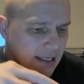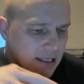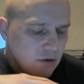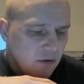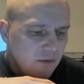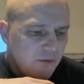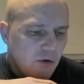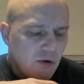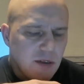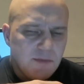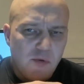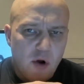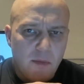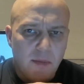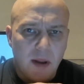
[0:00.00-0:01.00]
So the first
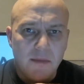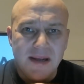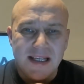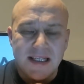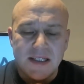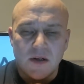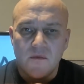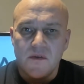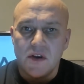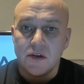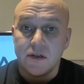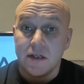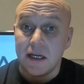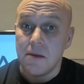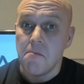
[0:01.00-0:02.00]
problem is
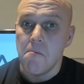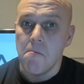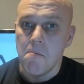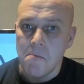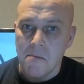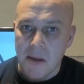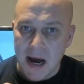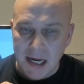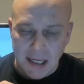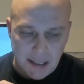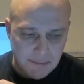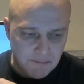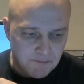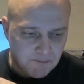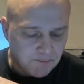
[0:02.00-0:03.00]
obviously money.
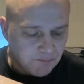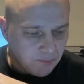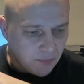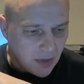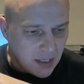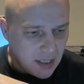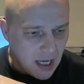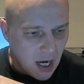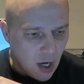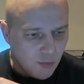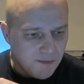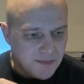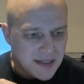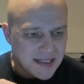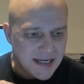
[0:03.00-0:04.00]
Now,
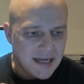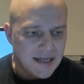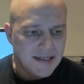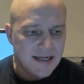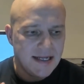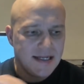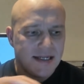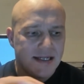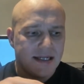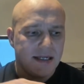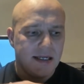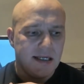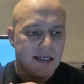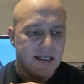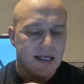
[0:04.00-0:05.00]
Sentenced
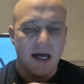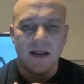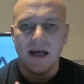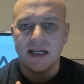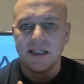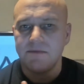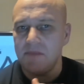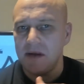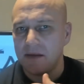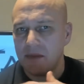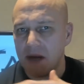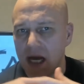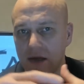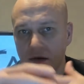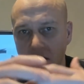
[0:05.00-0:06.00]
is not as big
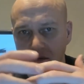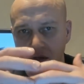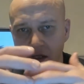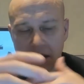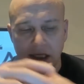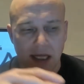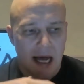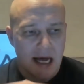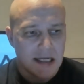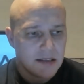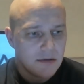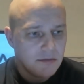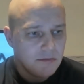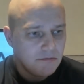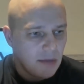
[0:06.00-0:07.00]
band, obviously,
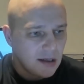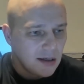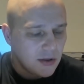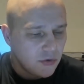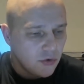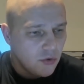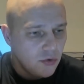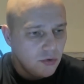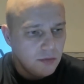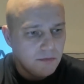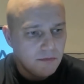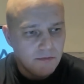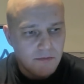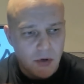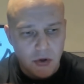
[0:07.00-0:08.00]
as Mötley Crüe,
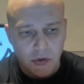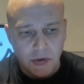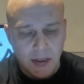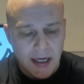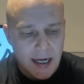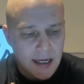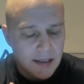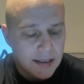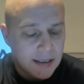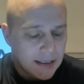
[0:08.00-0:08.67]
Motorhead,